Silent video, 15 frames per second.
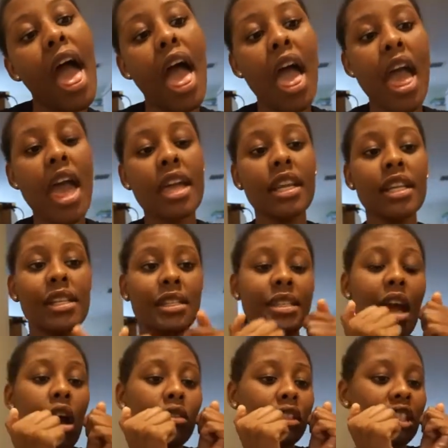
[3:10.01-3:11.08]
and it's
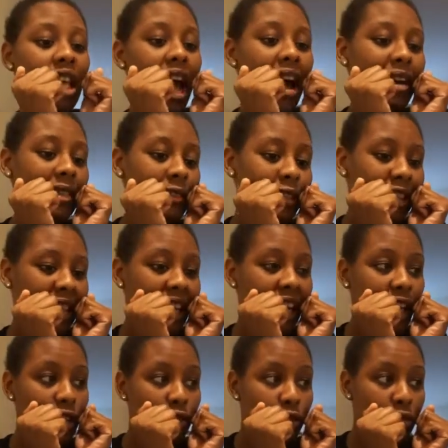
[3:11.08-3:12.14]
downtown
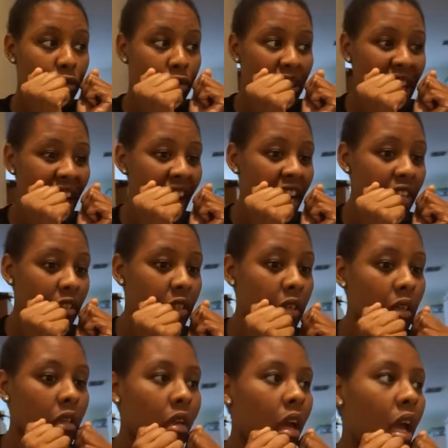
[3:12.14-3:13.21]
Orlando at
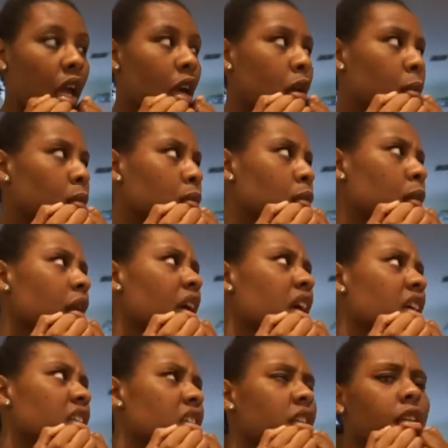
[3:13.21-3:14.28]
the
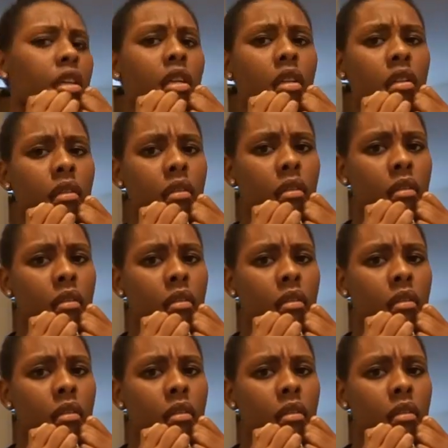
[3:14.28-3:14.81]
Amway Center.